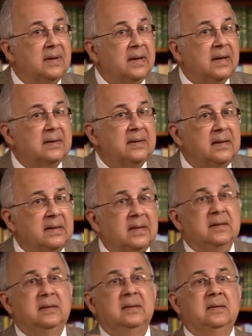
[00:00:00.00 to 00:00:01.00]
Yet he
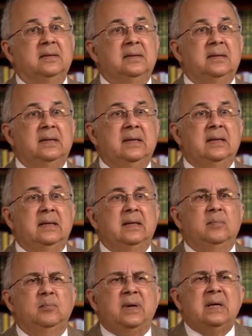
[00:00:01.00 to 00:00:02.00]
did,
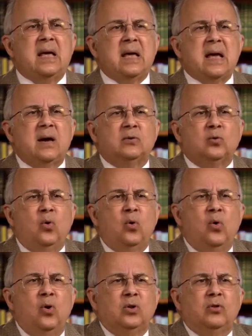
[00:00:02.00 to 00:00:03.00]
bringing out
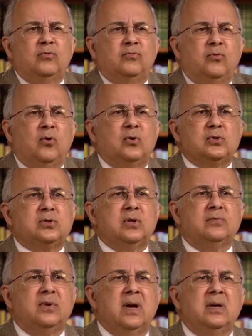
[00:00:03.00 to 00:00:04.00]
all the force
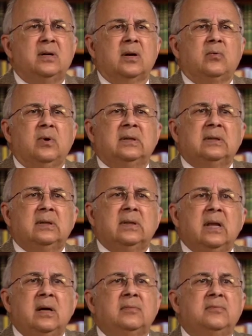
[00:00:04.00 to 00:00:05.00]
of unrequited
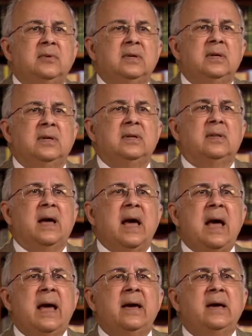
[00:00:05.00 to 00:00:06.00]
love, the
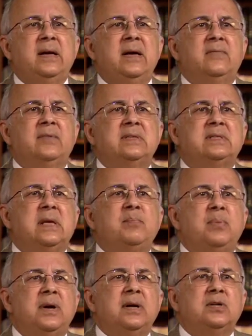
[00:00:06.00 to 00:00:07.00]
agony of the
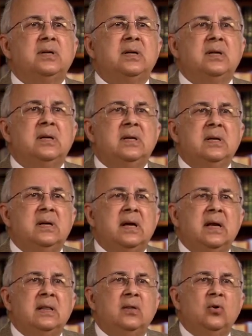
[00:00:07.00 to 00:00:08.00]
separation,
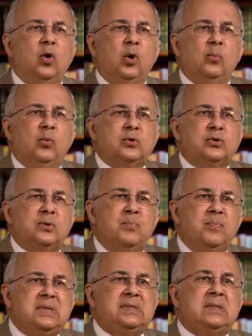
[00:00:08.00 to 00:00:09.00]
and the almost
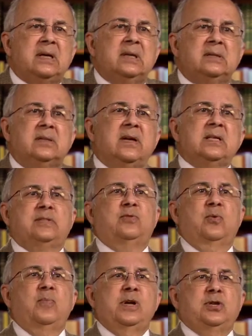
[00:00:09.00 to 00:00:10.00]
mystical
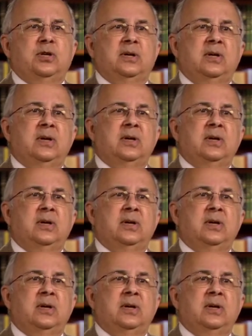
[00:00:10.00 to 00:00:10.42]
transformation